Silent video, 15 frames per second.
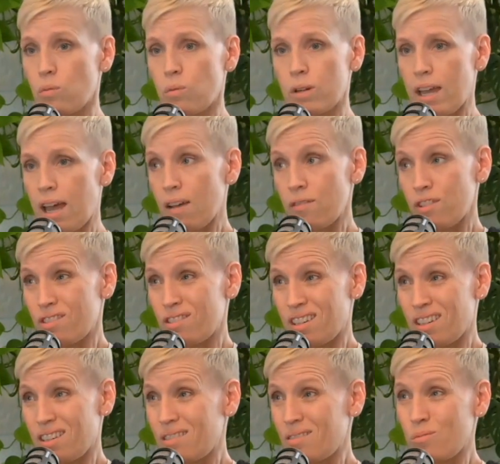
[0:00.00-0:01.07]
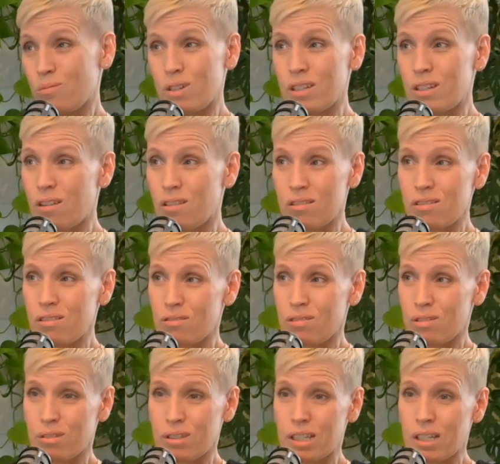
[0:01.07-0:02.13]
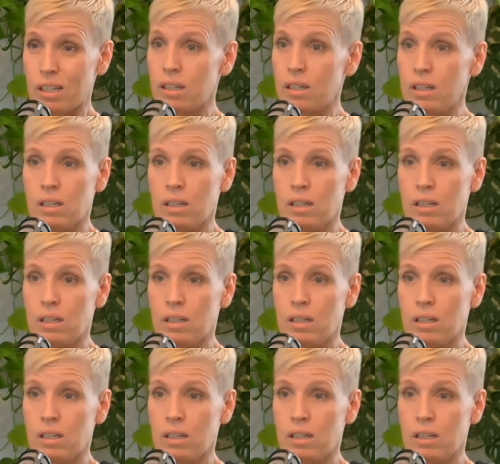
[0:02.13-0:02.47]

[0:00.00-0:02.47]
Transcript: What have you done? What aren't you doing?